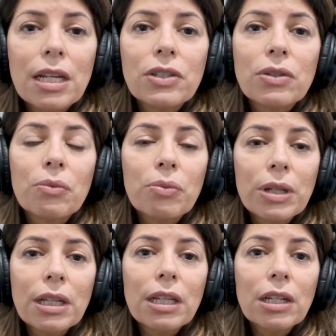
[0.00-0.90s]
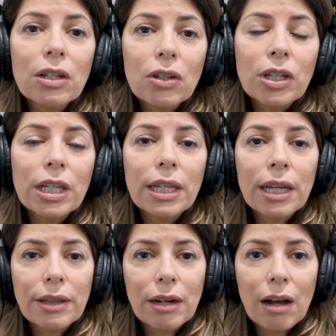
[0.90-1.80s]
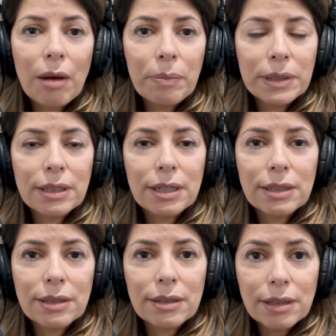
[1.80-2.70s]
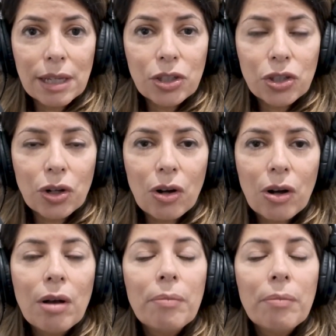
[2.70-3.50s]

And so really looking at that opposite is essential.